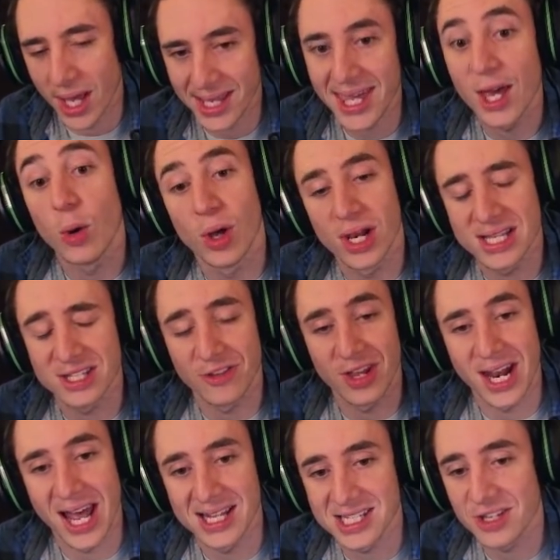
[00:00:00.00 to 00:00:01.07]
kill, at least on the
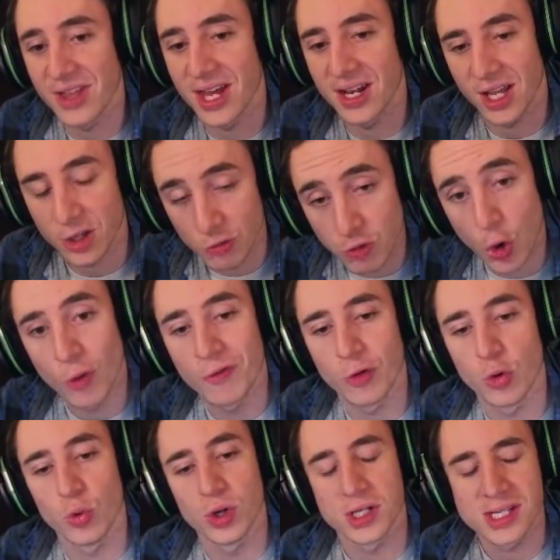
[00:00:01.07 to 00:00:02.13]
Lancer, and then, like, you roll
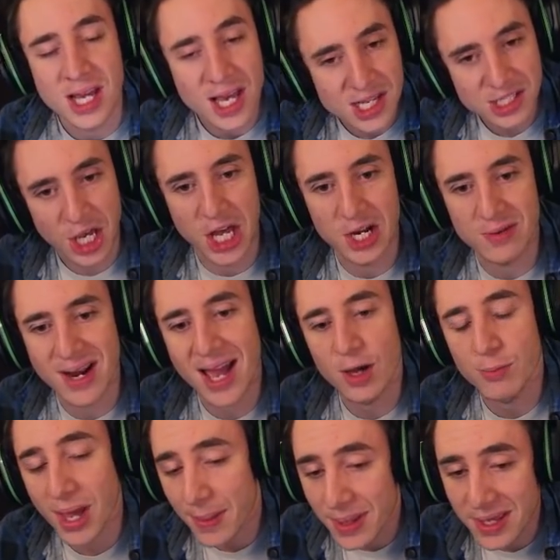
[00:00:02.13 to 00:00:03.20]
forward, turn around,
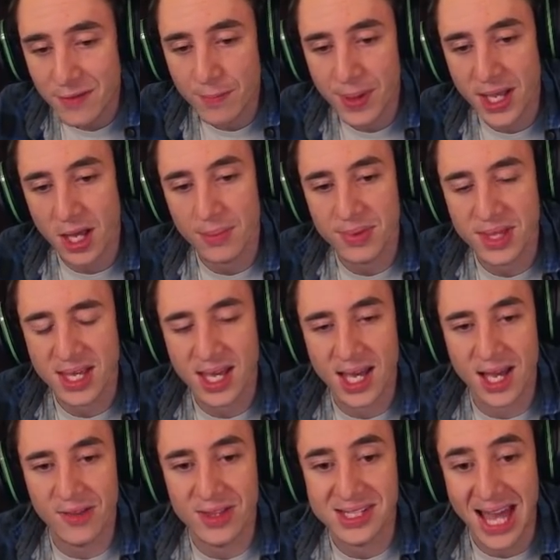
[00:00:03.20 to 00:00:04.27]
maybe even pick up the
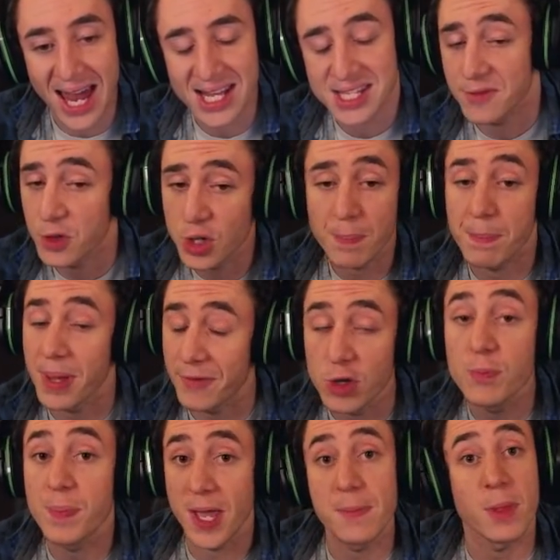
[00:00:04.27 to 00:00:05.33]
Dallas. If you
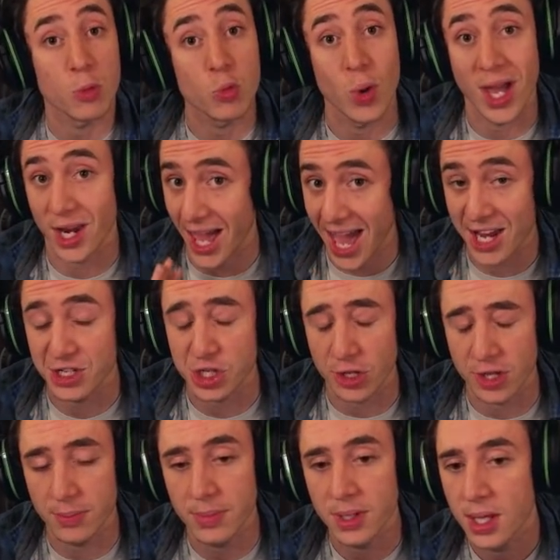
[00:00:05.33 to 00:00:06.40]
beam them quick, like, headshot
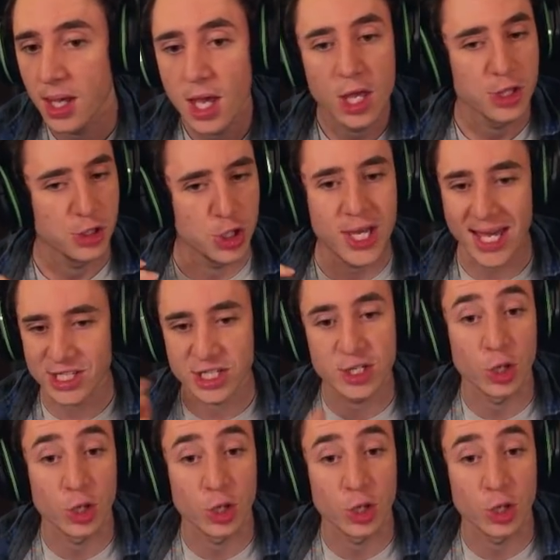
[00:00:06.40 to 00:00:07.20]
them, he actually could